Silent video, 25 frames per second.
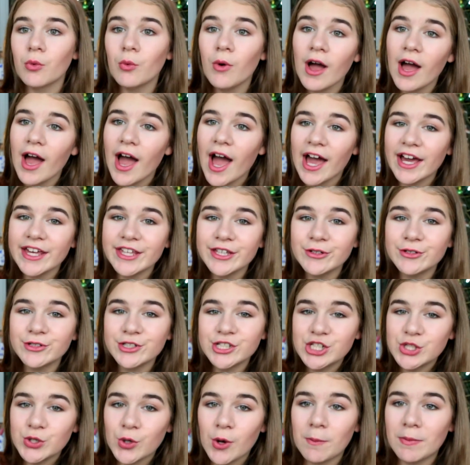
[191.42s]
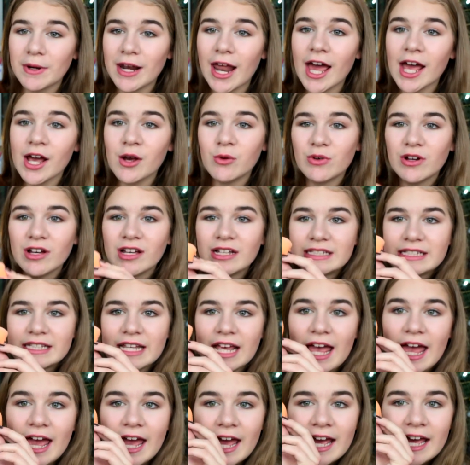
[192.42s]
What I used to apply it was
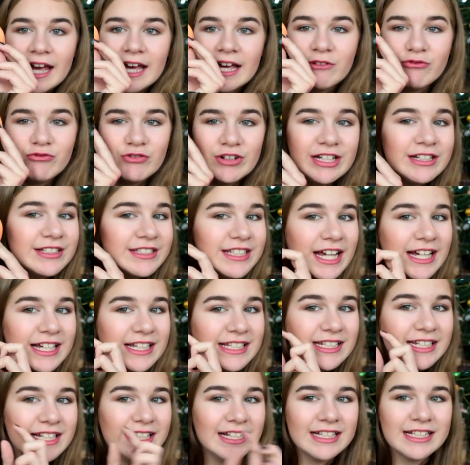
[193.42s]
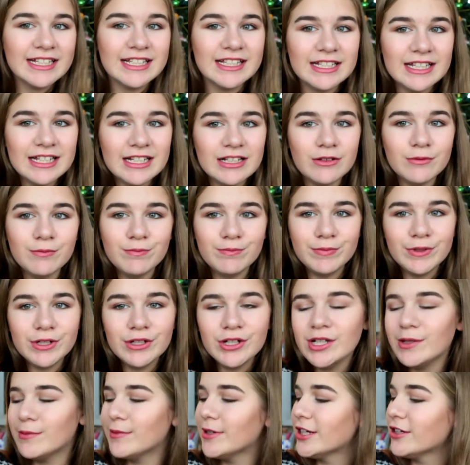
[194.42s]
a Real Techniques little
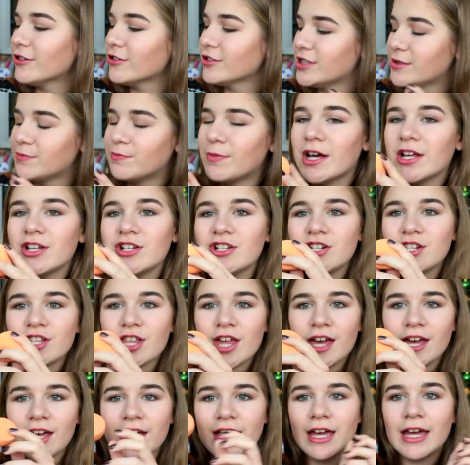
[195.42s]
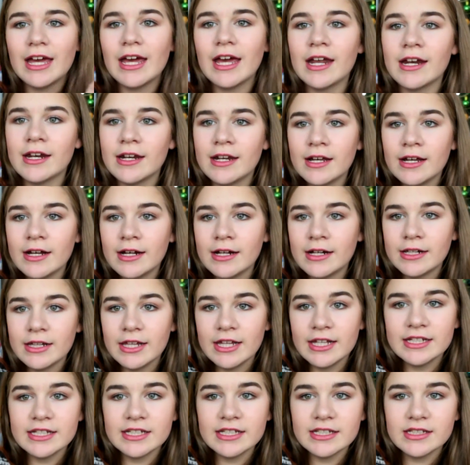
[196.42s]
beauty blender sponge thing. And
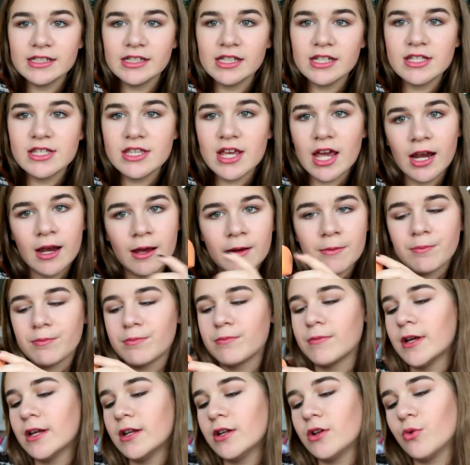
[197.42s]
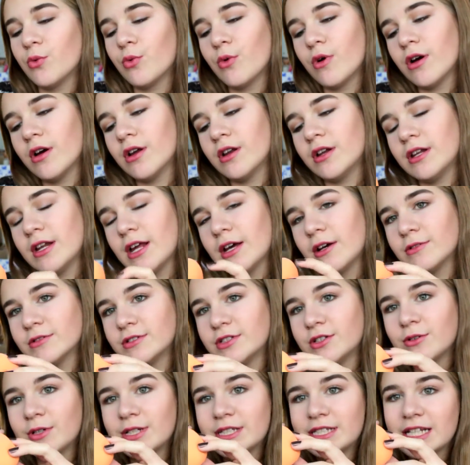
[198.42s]
this is the dampened one now,
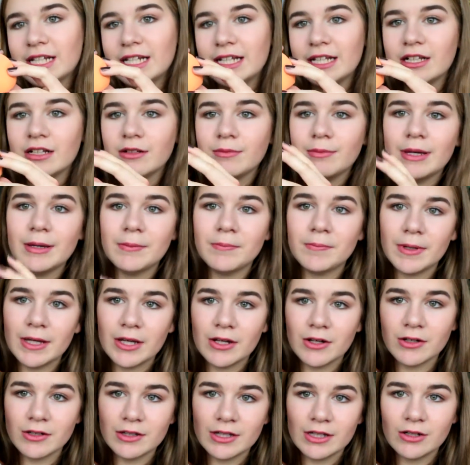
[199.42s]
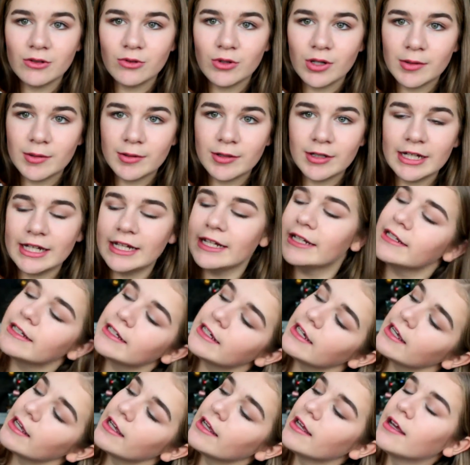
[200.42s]
so it's a little bit bigger than normally.
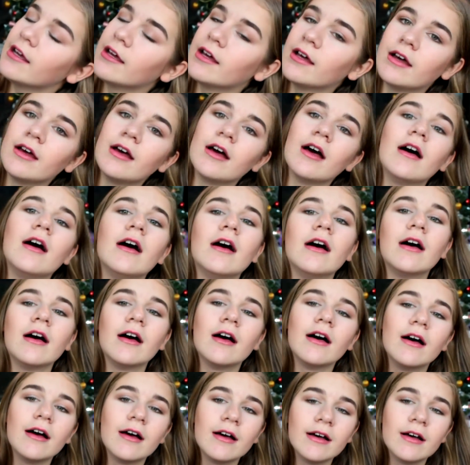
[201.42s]
I